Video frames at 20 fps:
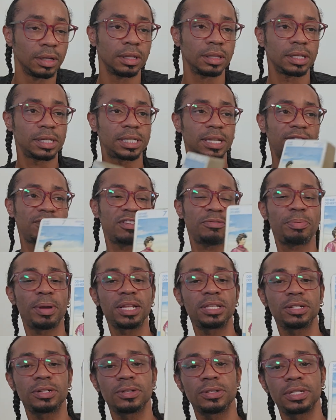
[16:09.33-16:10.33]
The Seven of
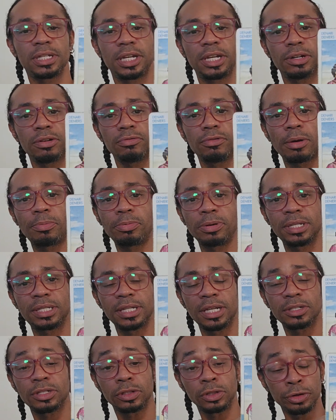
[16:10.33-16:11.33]
Pentacles here
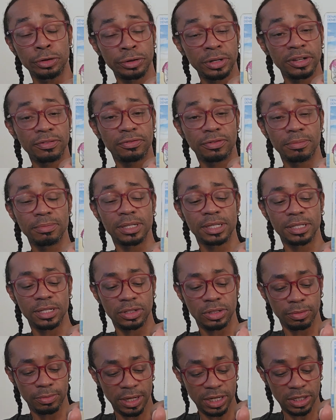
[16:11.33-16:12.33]
represents learning from the
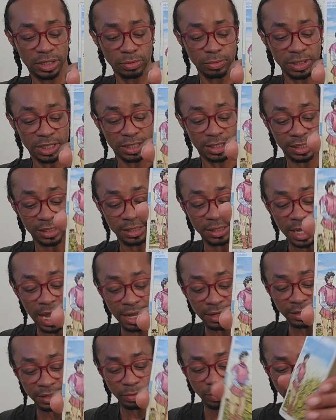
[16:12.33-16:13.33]
situation, which is
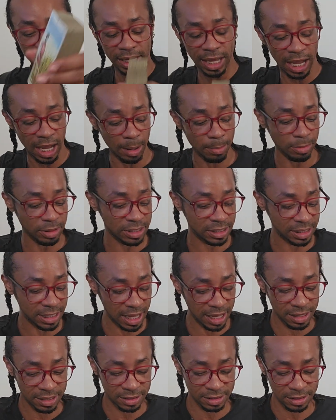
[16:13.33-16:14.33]
exactly what camera
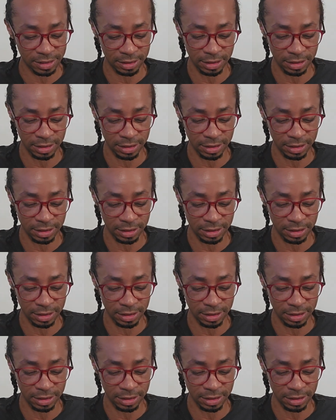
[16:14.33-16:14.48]
says,